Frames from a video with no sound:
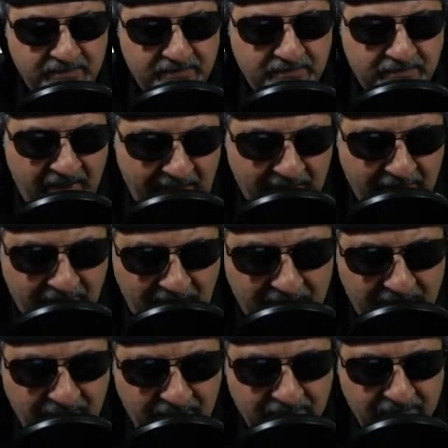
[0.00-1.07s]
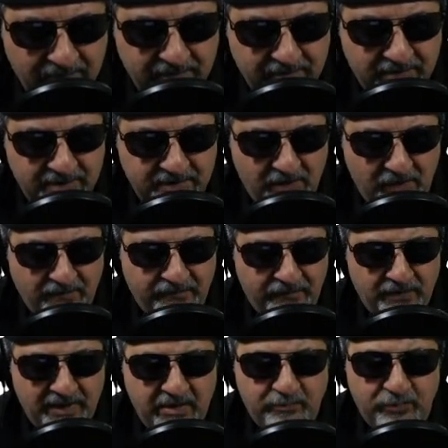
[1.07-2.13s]
Yeah, right. It's
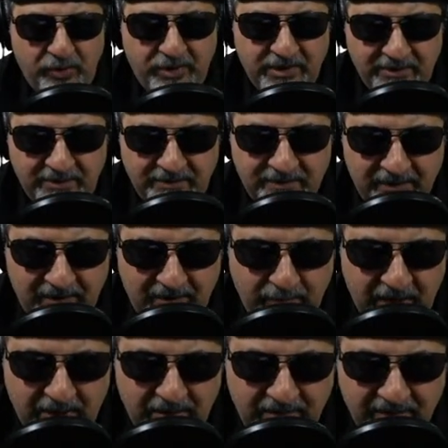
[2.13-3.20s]
harmful and pointless. Amen.